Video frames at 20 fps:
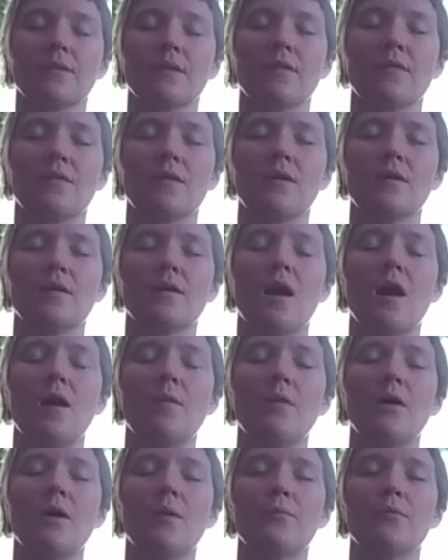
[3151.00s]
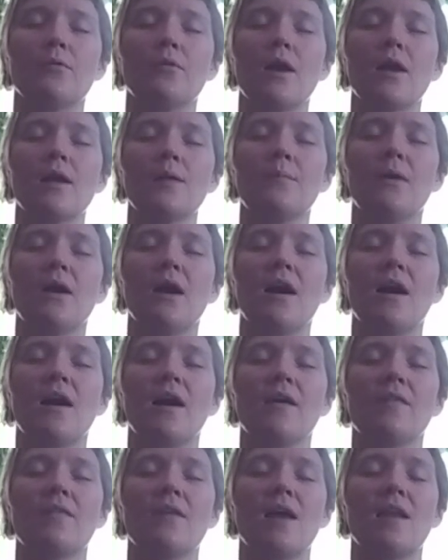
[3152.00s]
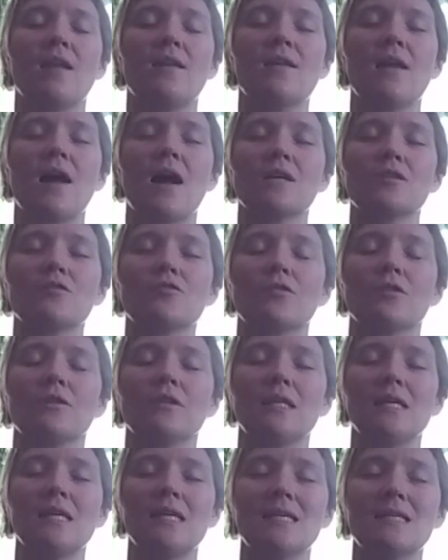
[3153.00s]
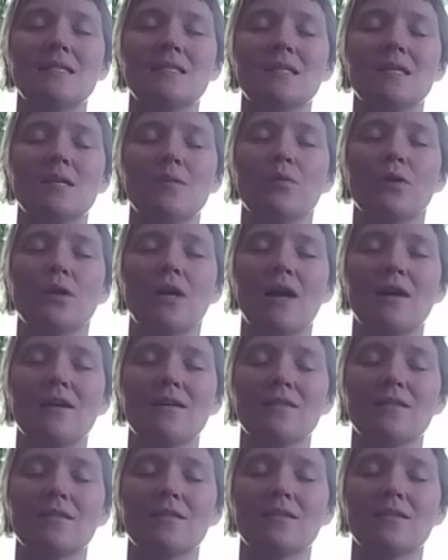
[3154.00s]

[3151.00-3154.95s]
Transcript: And then come up right behind that natural, easy breath